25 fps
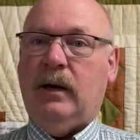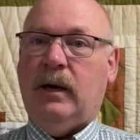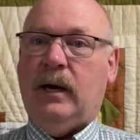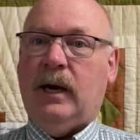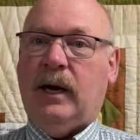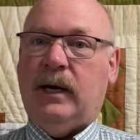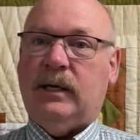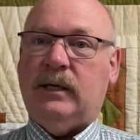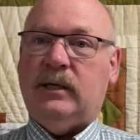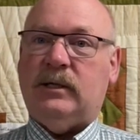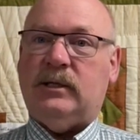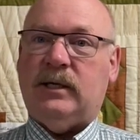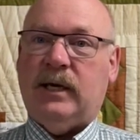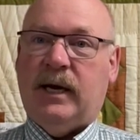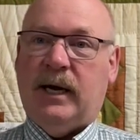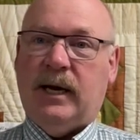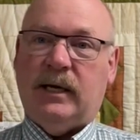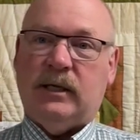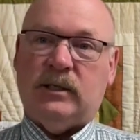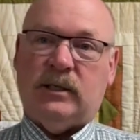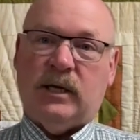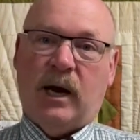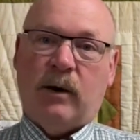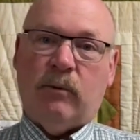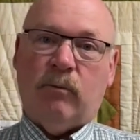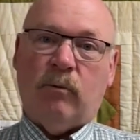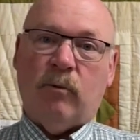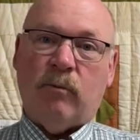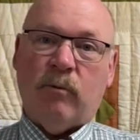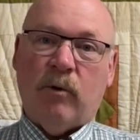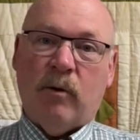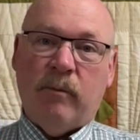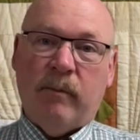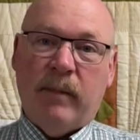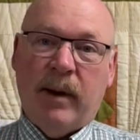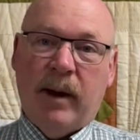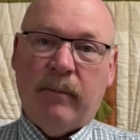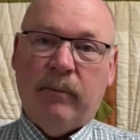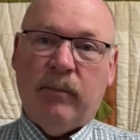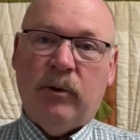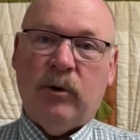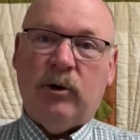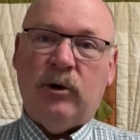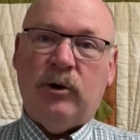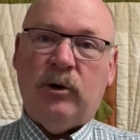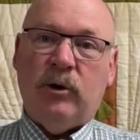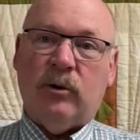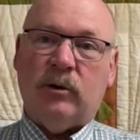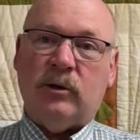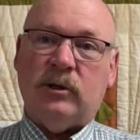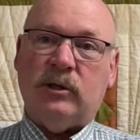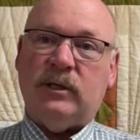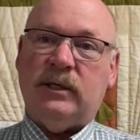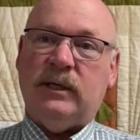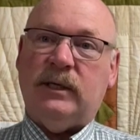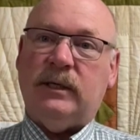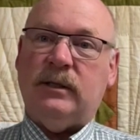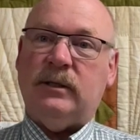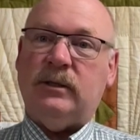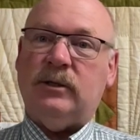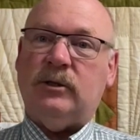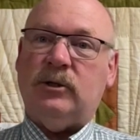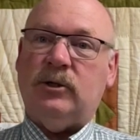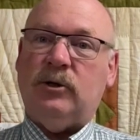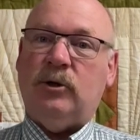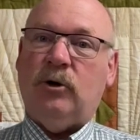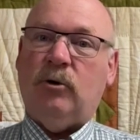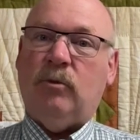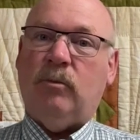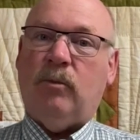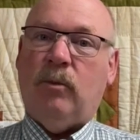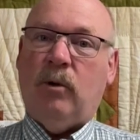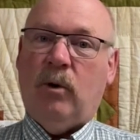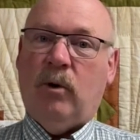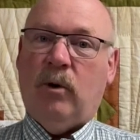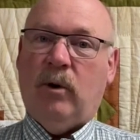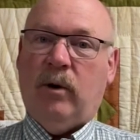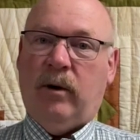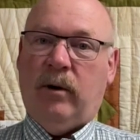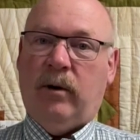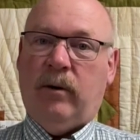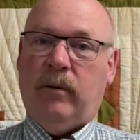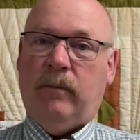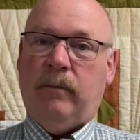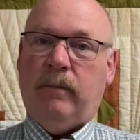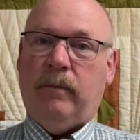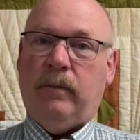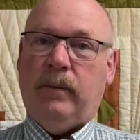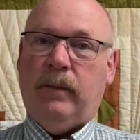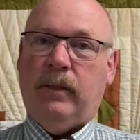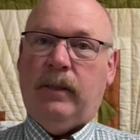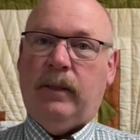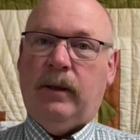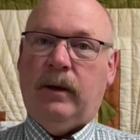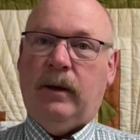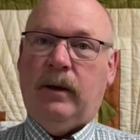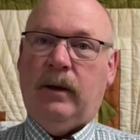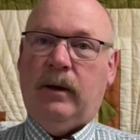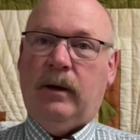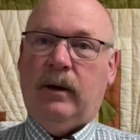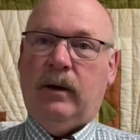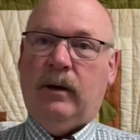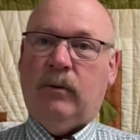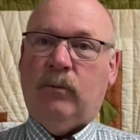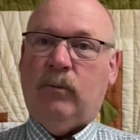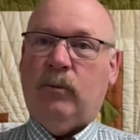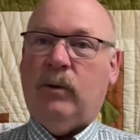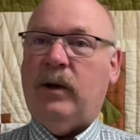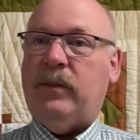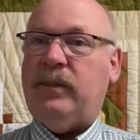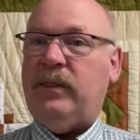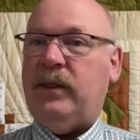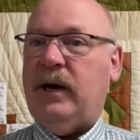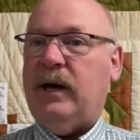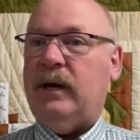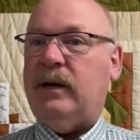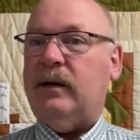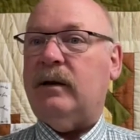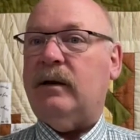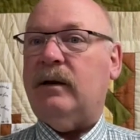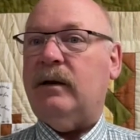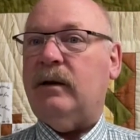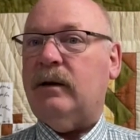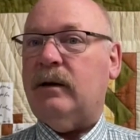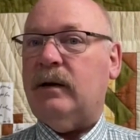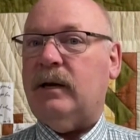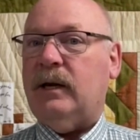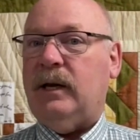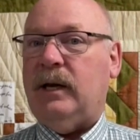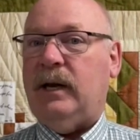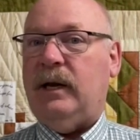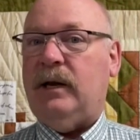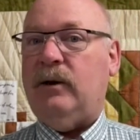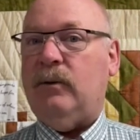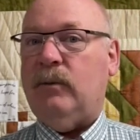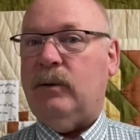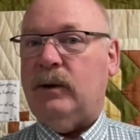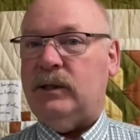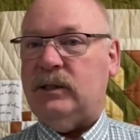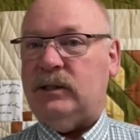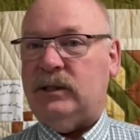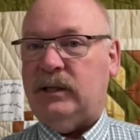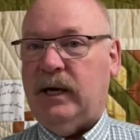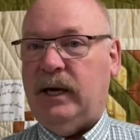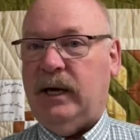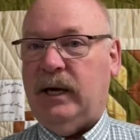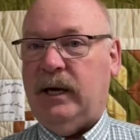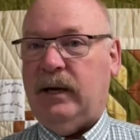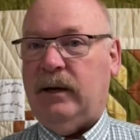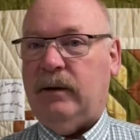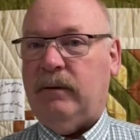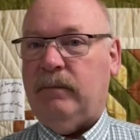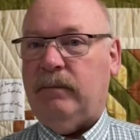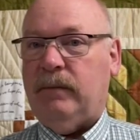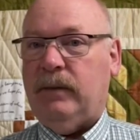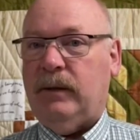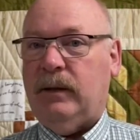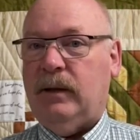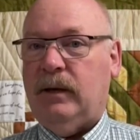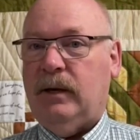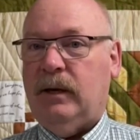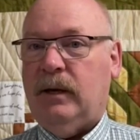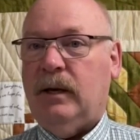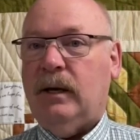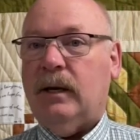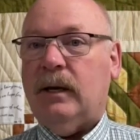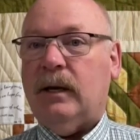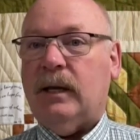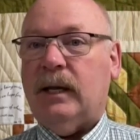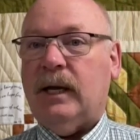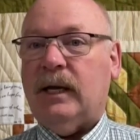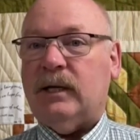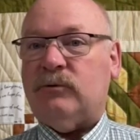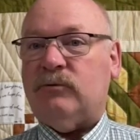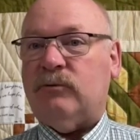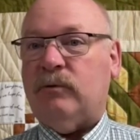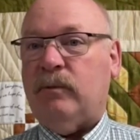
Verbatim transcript: And he says, I will remember your sins no more. What then can anyone say? Let's